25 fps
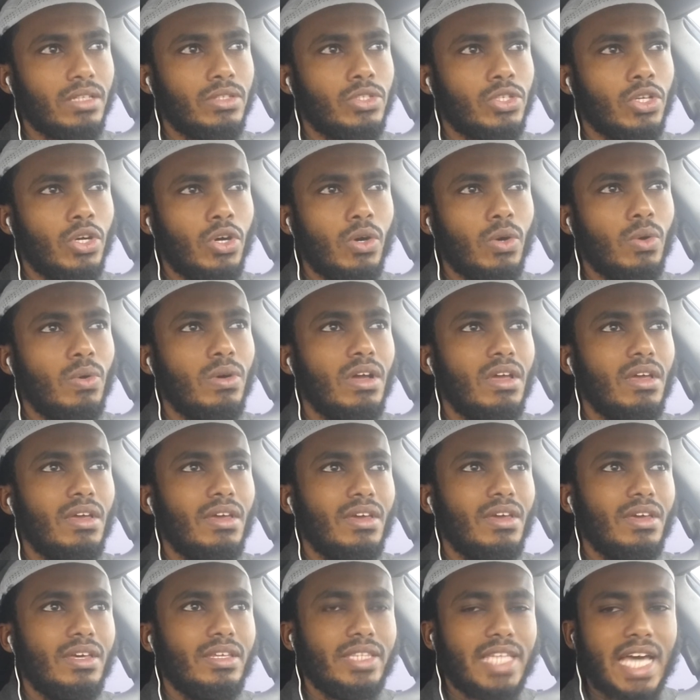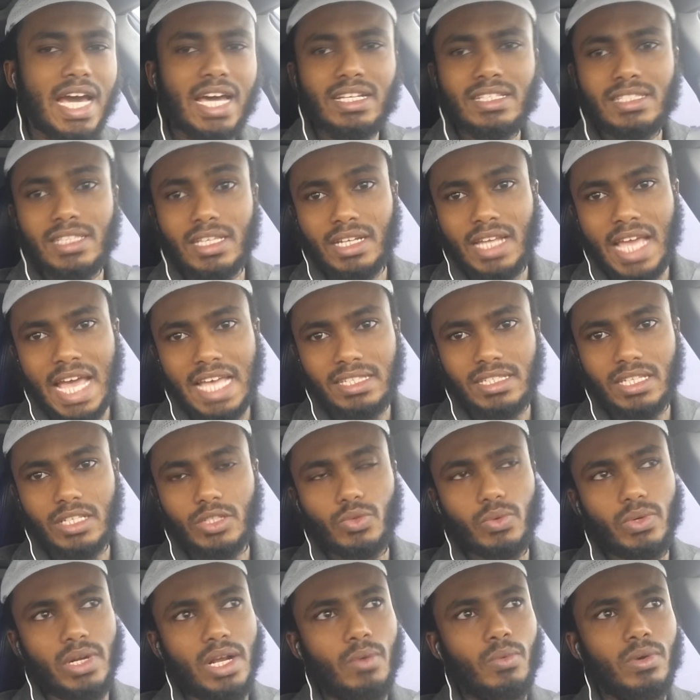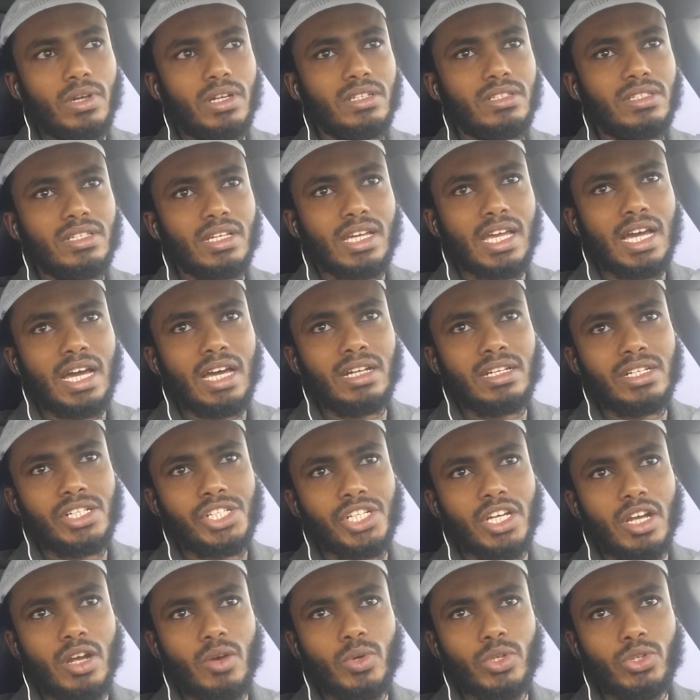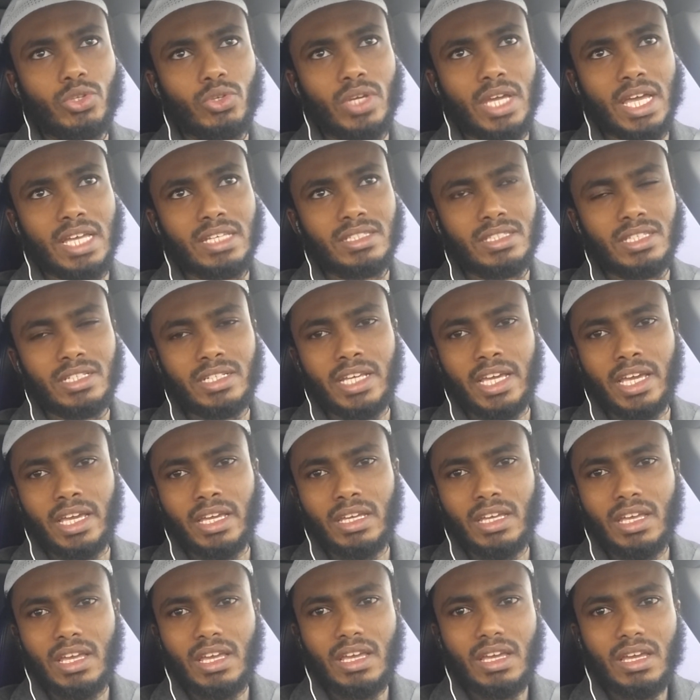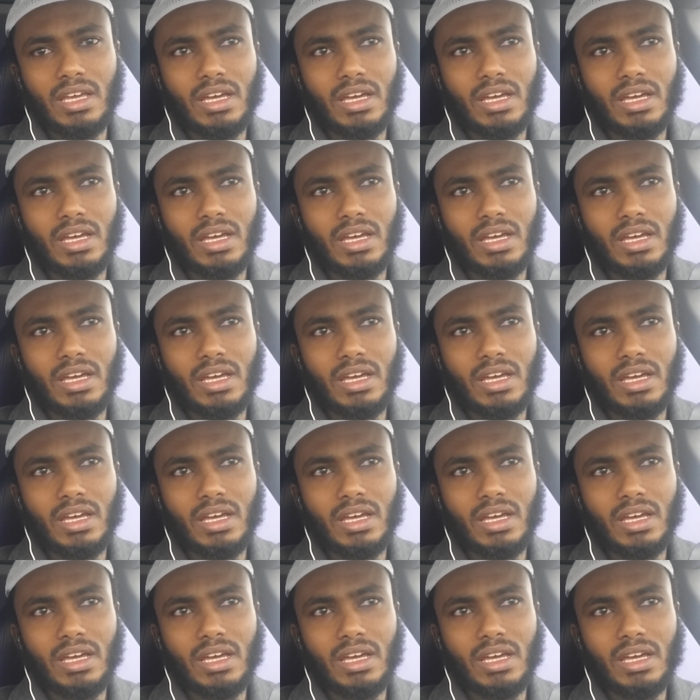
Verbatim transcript: So, that is in essence what I wanted to kind of share with you guys today.